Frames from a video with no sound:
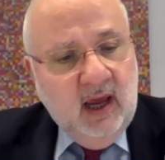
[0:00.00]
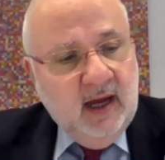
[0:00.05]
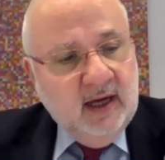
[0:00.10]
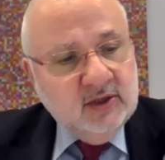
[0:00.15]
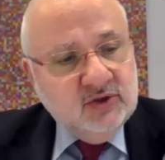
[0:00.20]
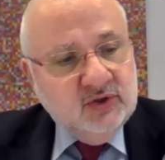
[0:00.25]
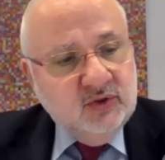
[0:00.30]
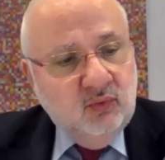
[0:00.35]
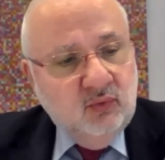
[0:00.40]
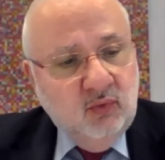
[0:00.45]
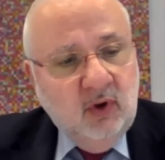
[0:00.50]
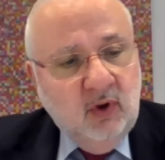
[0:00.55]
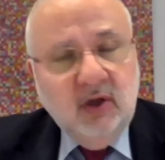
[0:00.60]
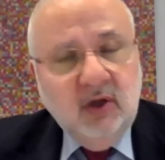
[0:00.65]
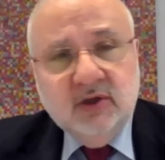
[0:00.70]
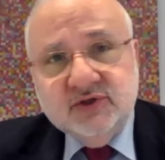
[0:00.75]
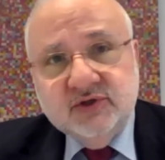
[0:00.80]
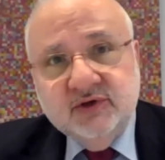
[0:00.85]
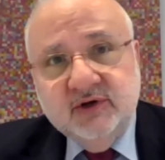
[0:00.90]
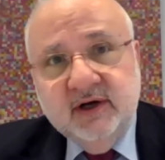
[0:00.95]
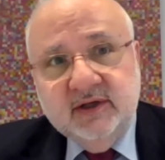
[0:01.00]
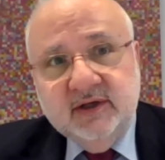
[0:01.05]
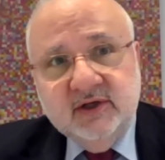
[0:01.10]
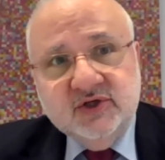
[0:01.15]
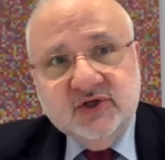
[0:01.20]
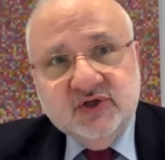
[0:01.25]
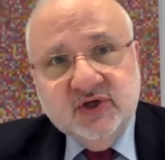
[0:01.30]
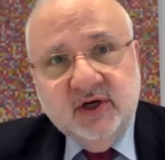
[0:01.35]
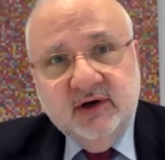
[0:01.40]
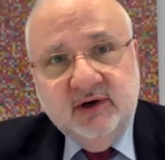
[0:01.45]
as the world's
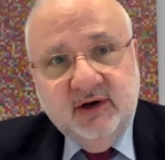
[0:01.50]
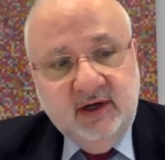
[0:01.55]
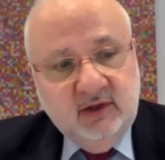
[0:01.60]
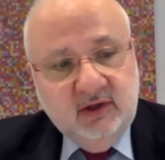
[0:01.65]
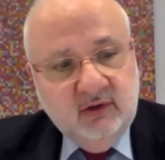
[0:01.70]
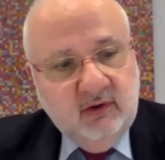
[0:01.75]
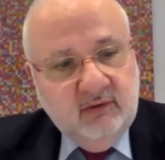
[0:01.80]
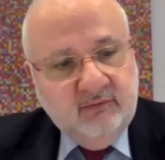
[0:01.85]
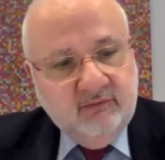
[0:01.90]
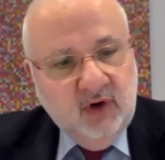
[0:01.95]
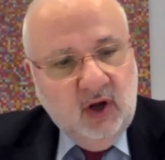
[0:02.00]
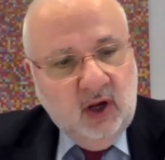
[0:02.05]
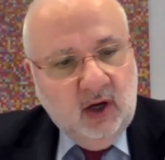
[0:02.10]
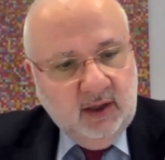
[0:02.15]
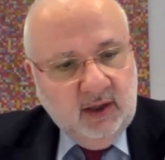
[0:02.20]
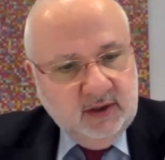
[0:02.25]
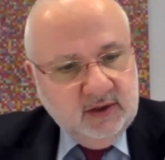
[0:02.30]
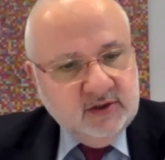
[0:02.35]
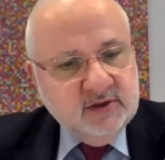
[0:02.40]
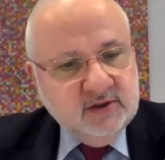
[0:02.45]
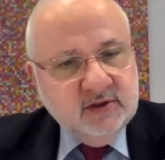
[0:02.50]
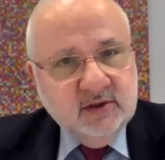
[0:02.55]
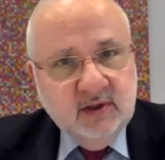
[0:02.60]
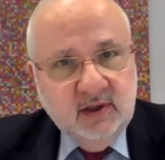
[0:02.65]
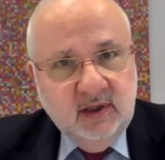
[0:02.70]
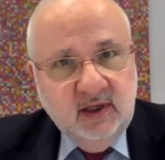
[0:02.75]
greatest generator of knowledge.